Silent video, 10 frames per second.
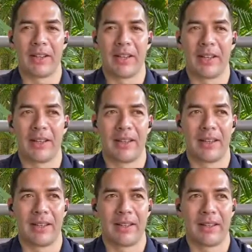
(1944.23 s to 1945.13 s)
Like
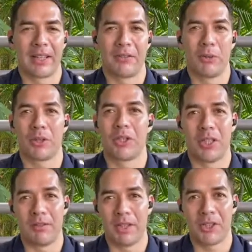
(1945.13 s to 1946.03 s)
if you watch a
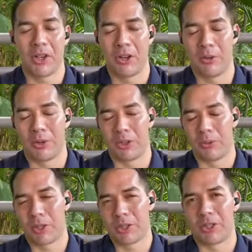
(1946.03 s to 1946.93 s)
TV show or you
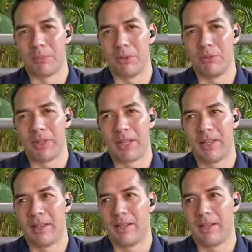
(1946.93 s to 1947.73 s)
watch a movie